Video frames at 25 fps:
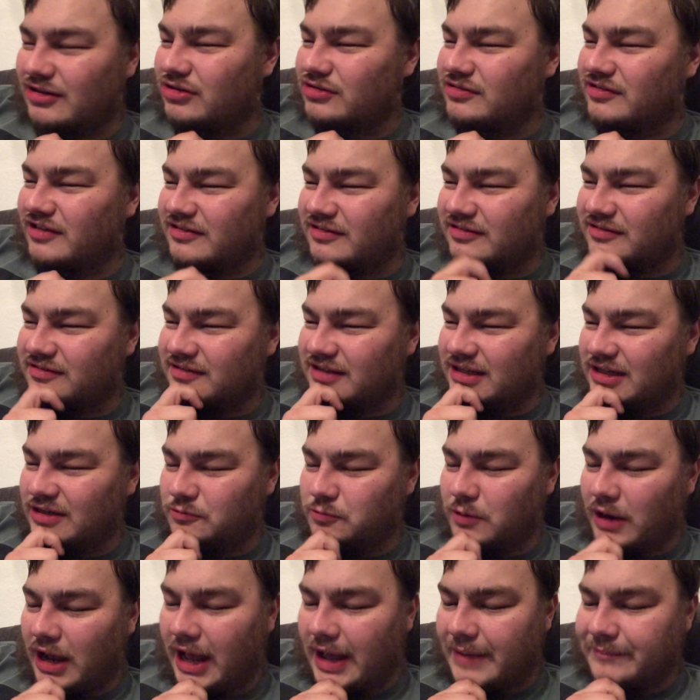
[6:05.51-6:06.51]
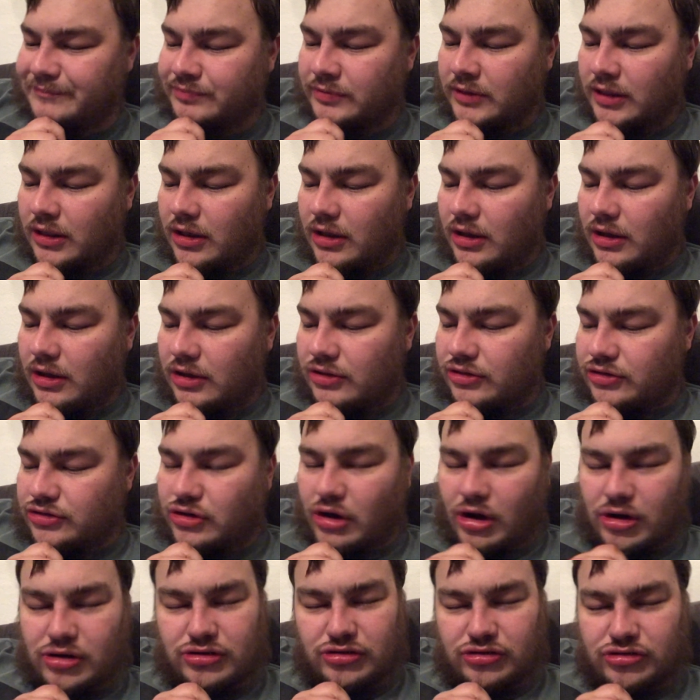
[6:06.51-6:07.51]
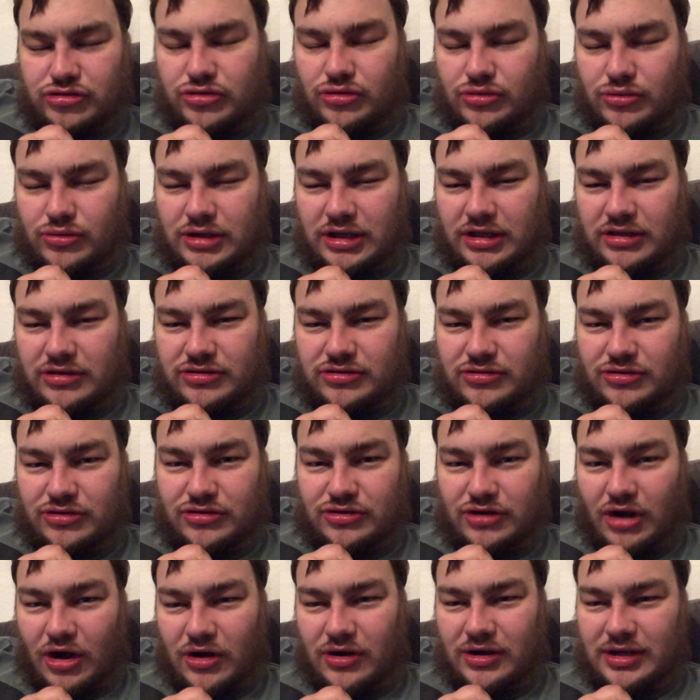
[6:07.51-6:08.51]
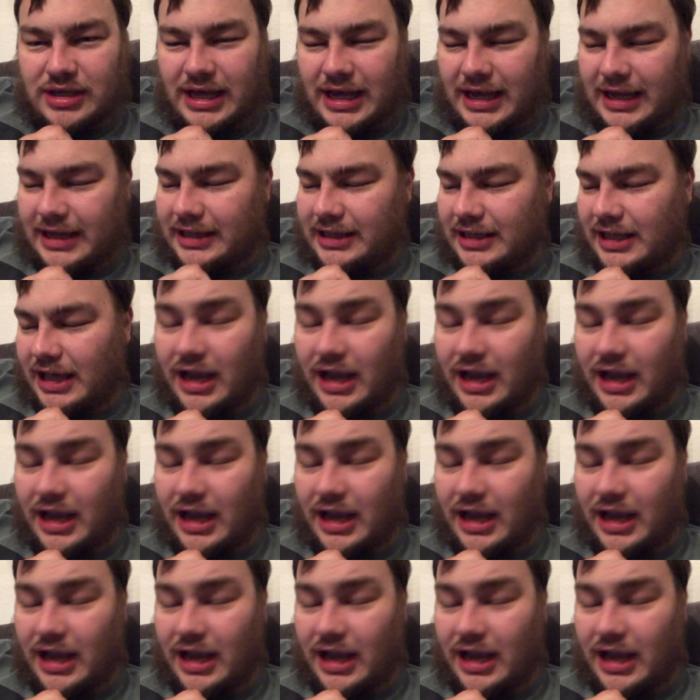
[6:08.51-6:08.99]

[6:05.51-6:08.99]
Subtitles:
There's a scene where the Doctor's talking to the dog guy.